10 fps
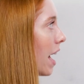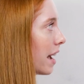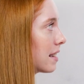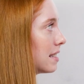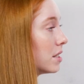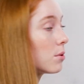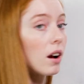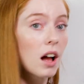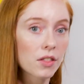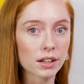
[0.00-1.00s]
x into
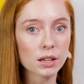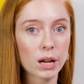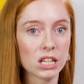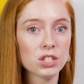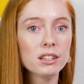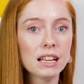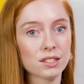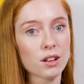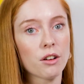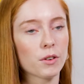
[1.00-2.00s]
our other equation
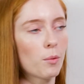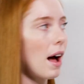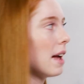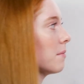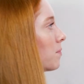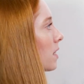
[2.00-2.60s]
and solve for y.